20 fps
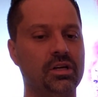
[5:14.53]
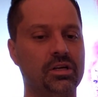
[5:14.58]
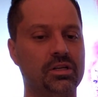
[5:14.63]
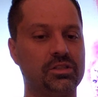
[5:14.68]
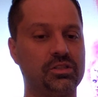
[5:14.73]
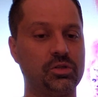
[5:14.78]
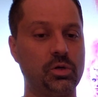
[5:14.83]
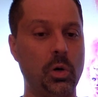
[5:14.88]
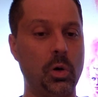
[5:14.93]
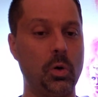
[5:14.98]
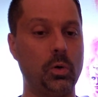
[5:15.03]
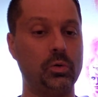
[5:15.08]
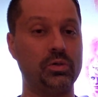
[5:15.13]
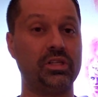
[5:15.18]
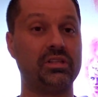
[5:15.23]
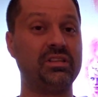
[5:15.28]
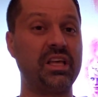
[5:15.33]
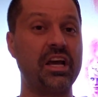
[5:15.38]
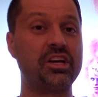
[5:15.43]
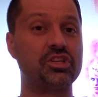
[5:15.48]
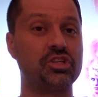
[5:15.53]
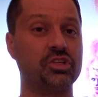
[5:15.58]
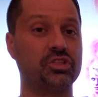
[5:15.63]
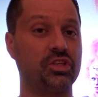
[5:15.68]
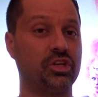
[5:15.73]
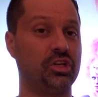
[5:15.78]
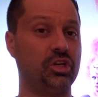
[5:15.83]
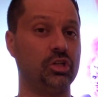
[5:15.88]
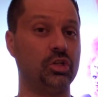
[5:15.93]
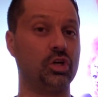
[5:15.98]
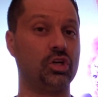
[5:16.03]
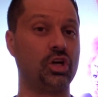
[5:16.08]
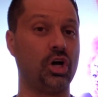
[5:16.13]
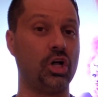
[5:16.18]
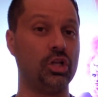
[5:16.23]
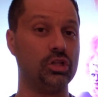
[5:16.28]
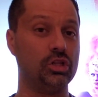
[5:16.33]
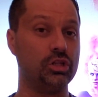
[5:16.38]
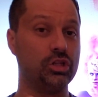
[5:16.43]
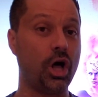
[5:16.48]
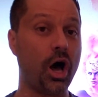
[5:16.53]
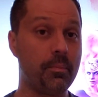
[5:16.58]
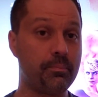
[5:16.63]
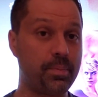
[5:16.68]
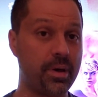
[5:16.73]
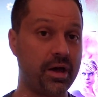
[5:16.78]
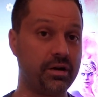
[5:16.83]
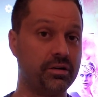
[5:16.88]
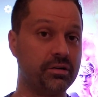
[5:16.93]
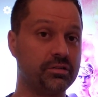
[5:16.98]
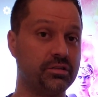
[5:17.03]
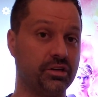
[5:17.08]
So the textures are going to look a lot better.